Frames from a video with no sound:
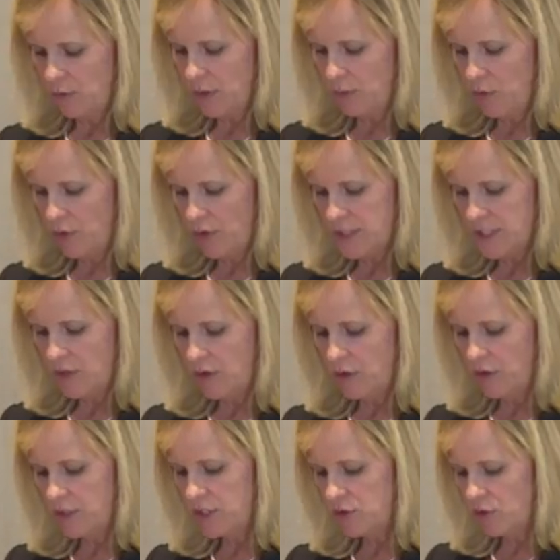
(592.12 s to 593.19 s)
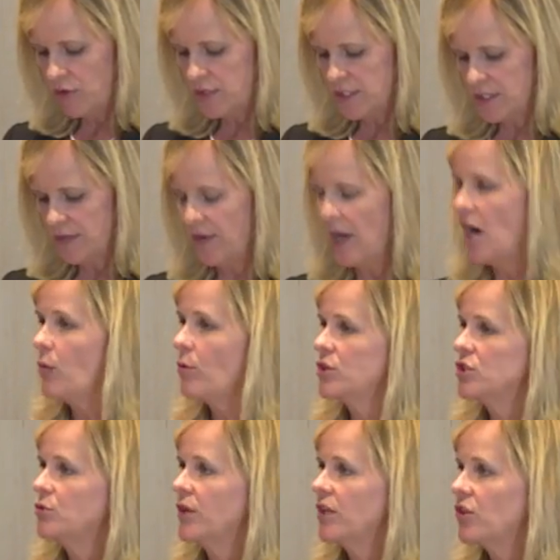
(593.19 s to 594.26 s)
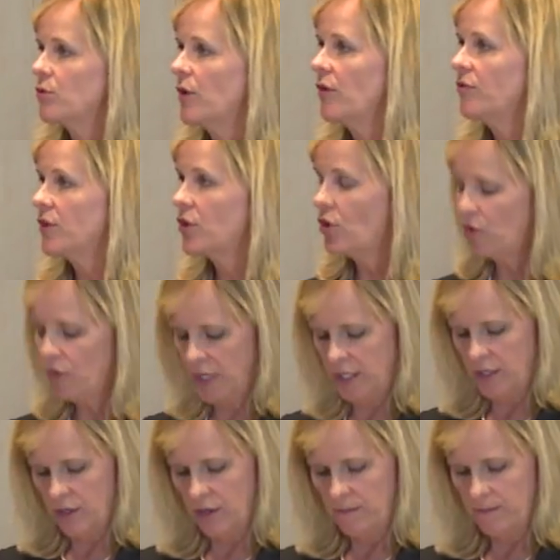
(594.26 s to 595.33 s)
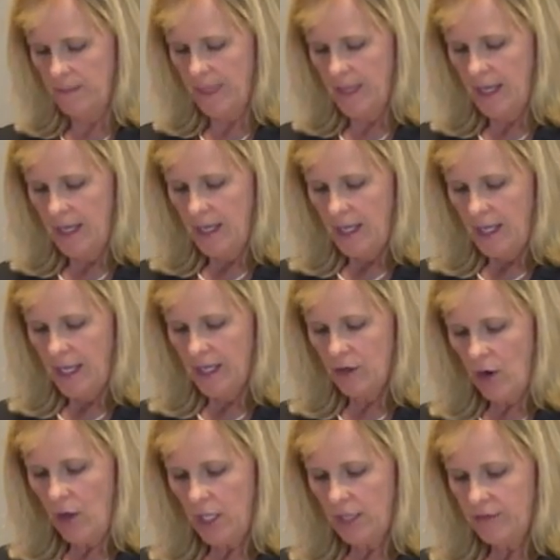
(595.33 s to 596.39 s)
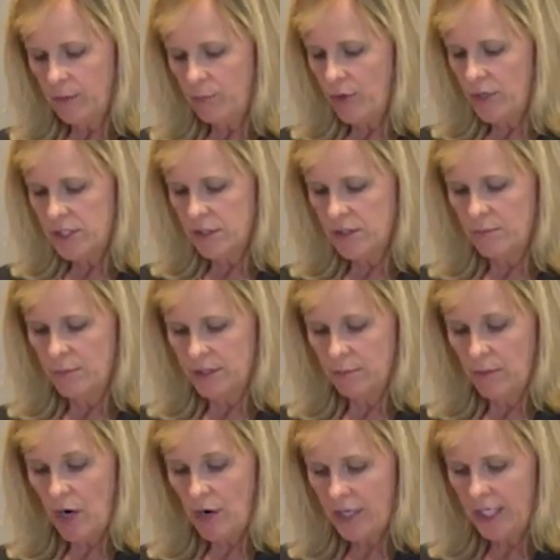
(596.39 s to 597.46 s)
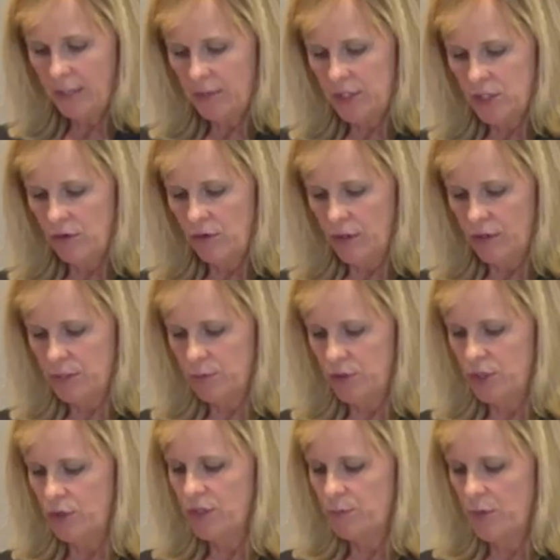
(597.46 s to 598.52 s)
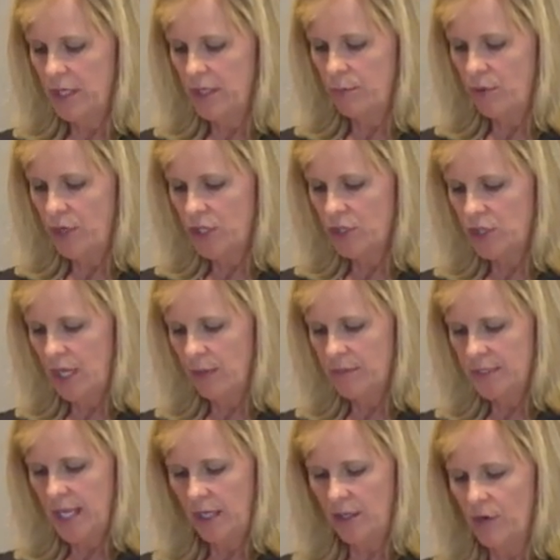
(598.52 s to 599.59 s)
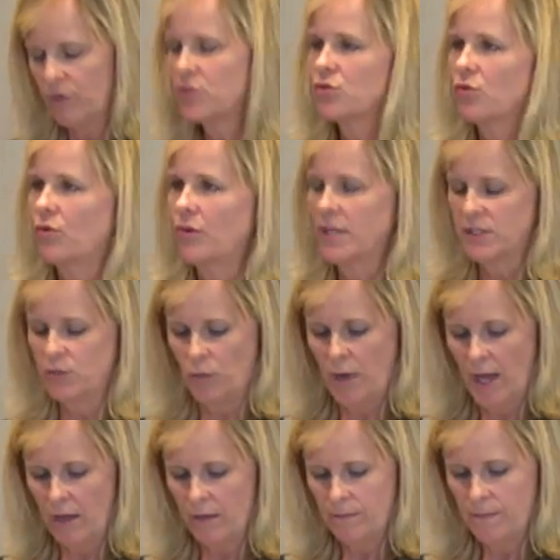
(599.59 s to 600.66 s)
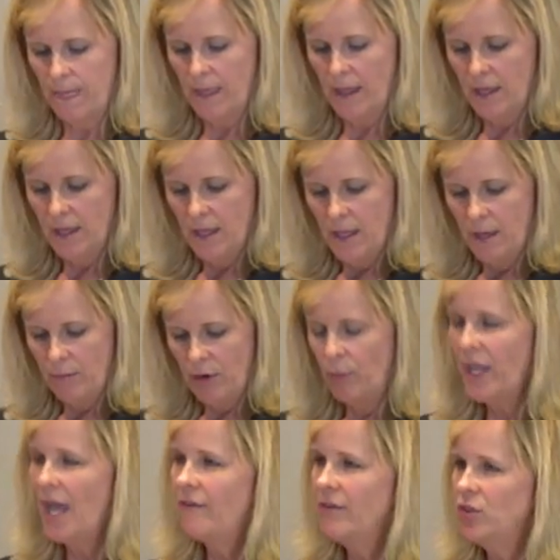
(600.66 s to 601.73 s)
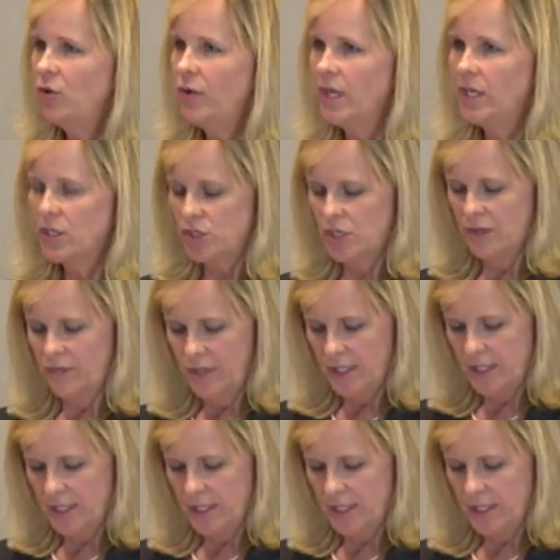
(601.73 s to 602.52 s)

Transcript: reports are good sources of how we're doing throughout the current year. And all of the printed marketing materials produced by the print shop tell our story as well. But we have a new initiative in